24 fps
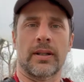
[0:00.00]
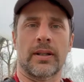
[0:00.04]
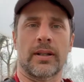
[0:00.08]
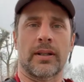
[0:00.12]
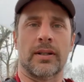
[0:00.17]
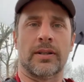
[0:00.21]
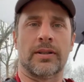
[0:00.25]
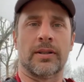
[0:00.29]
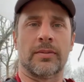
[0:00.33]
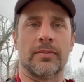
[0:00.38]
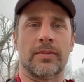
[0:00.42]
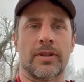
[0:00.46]

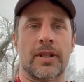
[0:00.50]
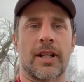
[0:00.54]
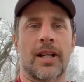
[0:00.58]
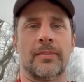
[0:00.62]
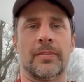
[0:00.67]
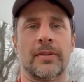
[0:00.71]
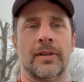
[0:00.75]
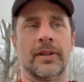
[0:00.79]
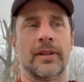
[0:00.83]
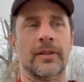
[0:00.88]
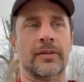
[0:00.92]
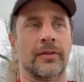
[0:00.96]
So I'm
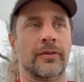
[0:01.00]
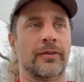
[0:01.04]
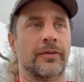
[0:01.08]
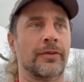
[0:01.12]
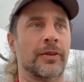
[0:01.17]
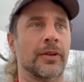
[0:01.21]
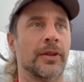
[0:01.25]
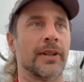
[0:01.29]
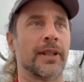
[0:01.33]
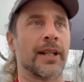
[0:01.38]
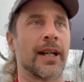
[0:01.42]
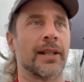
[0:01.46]
stopping at
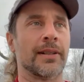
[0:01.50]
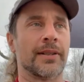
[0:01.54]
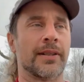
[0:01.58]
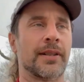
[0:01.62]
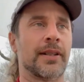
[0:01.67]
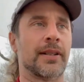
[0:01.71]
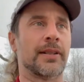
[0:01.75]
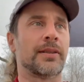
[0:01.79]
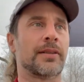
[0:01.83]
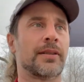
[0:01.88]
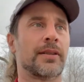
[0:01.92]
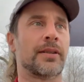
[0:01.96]
Fort
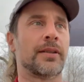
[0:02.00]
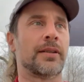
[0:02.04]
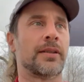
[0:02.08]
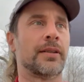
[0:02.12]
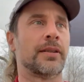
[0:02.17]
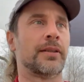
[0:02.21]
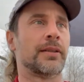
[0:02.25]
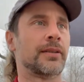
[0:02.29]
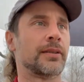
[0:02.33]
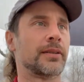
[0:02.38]
Nonsense.